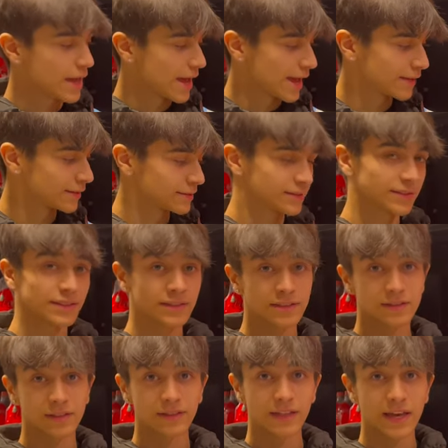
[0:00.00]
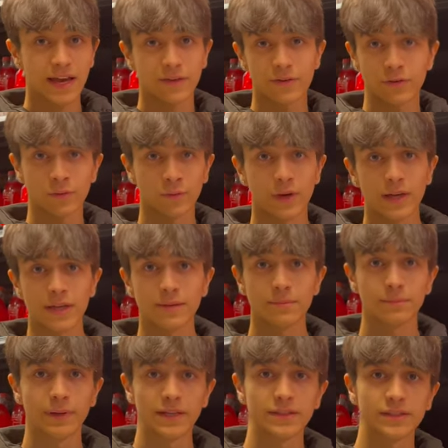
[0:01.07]
And in Italy, I don't know why,
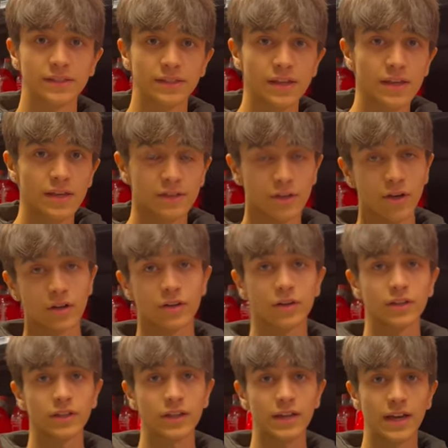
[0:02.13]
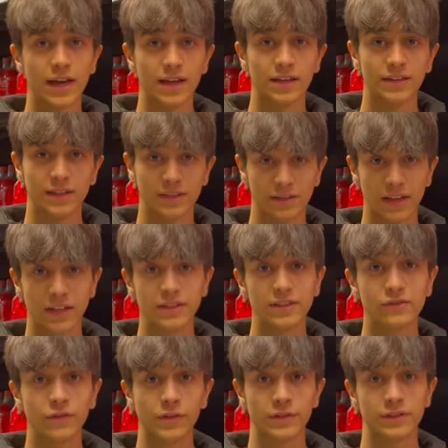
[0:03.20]
but Coca-Cola has a
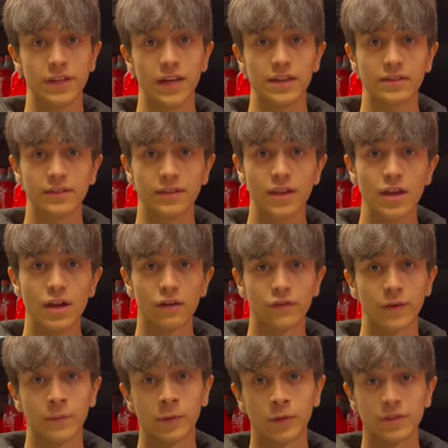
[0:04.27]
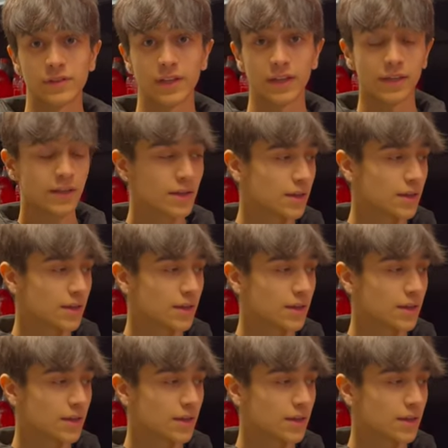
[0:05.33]
different taste from USA.